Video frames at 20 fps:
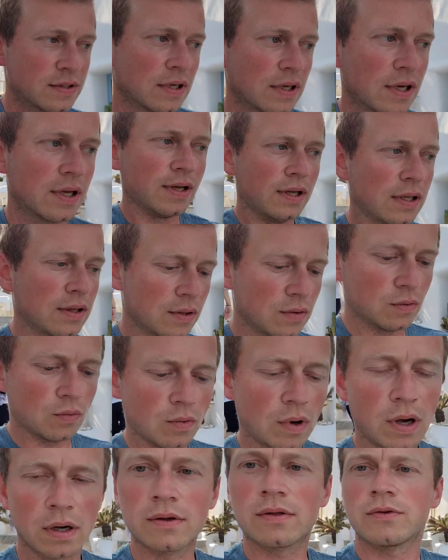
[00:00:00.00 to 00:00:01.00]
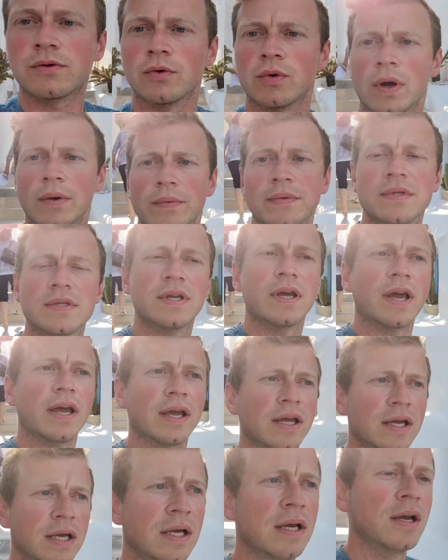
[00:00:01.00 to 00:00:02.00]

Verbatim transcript: a, a little walkthrough, I would say.